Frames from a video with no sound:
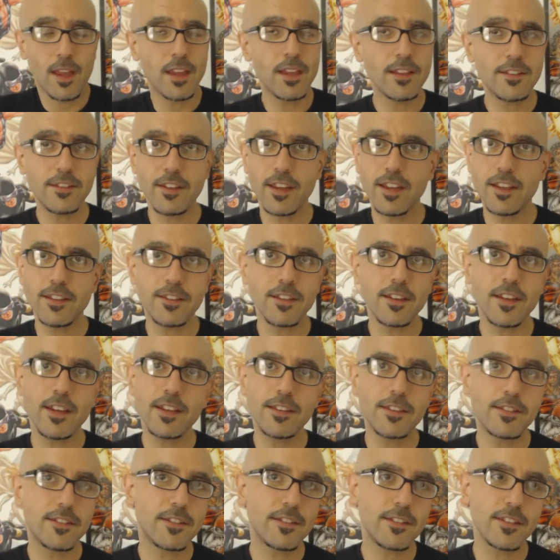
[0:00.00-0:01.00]
It's a
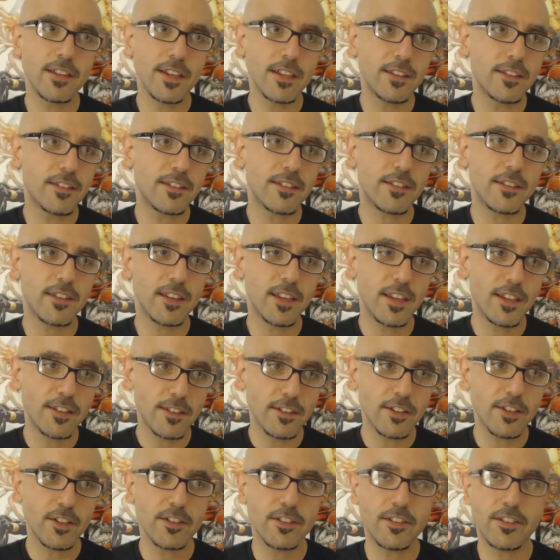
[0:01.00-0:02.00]

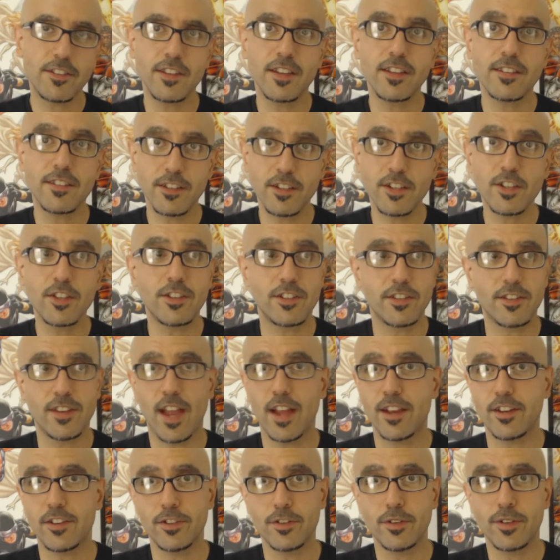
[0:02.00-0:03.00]
good
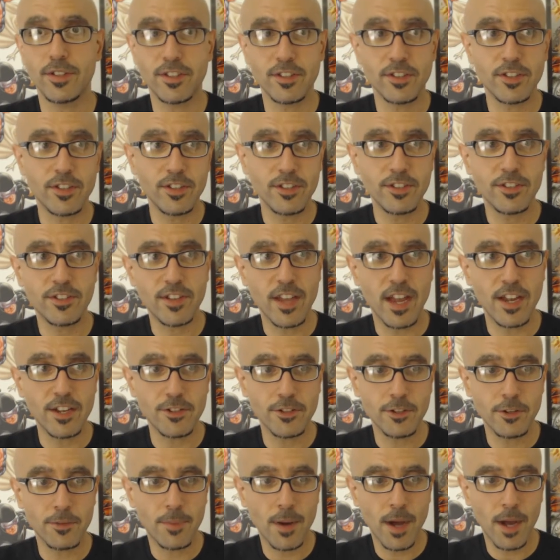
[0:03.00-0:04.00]
statue. It's a good
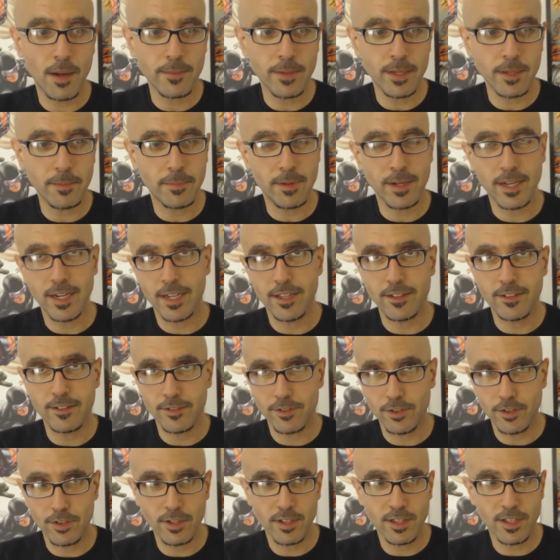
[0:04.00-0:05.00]
statue of Bobby, but it's
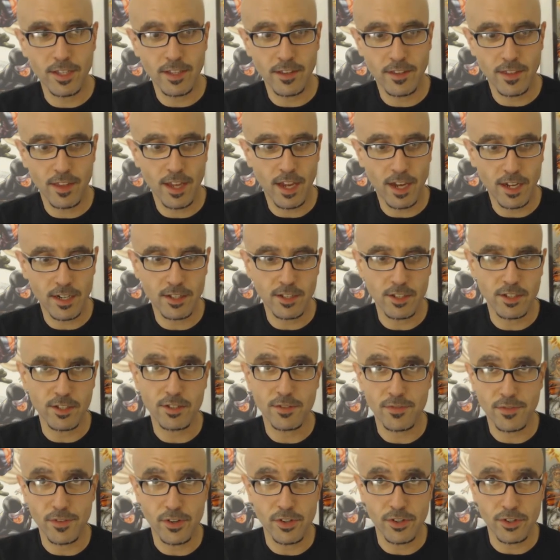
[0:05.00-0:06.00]
certainly the
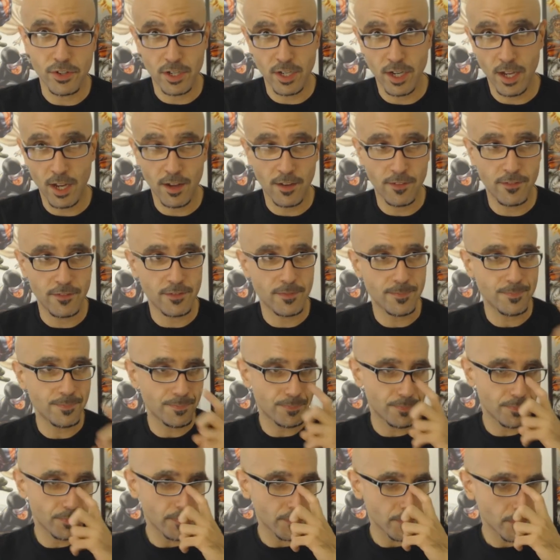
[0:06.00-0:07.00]
ugliest version of
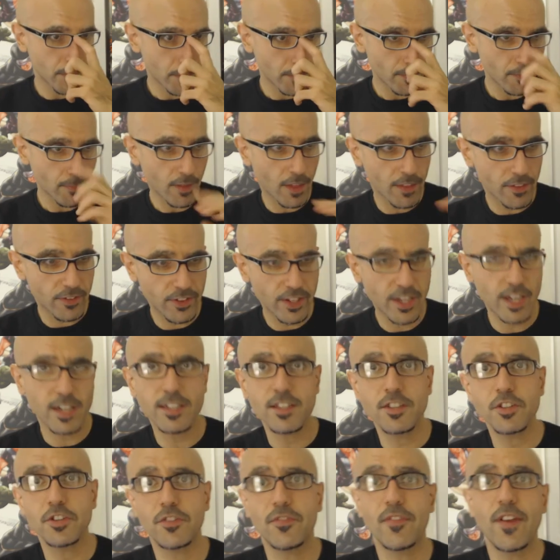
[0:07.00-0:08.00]
the
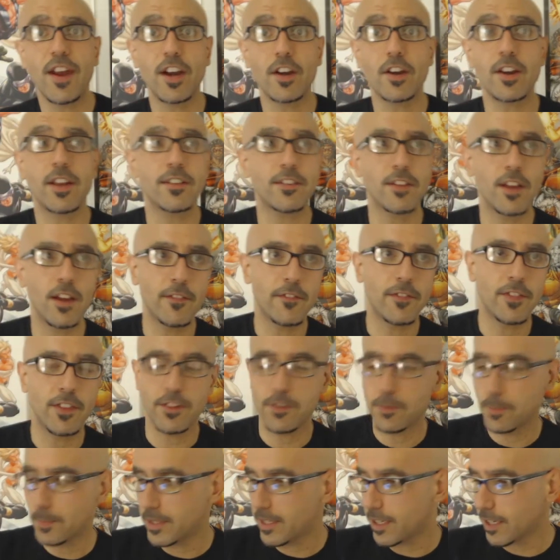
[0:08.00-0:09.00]
ugliest variant of
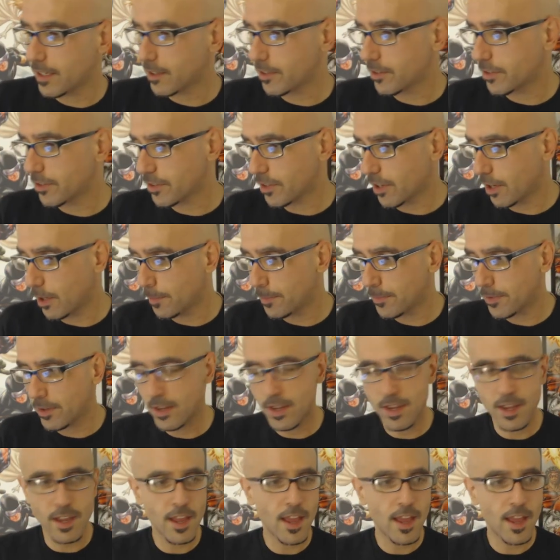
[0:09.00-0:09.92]
this particular sculpt.